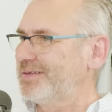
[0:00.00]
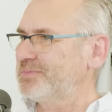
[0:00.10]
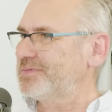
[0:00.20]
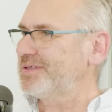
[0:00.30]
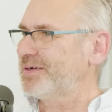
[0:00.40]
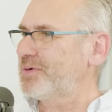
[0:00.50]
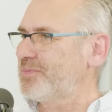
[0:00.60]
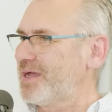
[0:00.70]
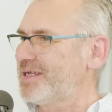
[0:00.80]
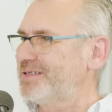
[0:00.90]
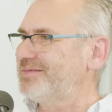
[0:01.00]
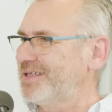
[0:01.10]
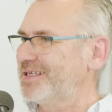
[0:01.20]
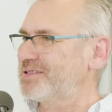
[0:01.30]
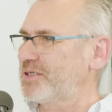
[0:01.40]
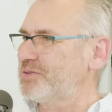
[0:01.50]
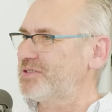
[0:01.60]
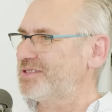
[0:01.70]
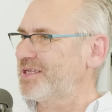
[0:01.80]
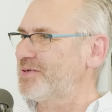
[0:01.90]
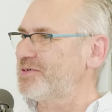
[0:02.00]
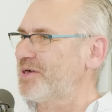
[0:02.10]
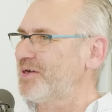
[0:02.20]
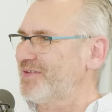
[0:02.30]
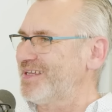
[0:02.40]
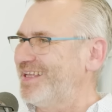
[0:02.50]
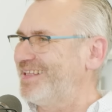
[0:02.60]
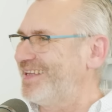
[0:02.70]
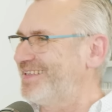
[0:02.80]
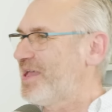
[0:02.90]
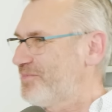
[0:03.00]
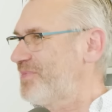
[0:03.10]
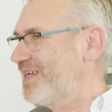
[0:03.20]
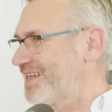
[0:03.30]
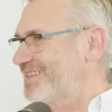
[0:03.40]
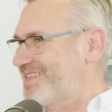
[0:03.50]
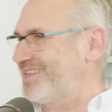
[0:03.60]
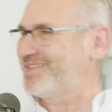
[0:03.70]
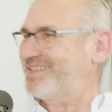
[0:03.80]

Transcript: We made excuses to go and drive it. Big excuses.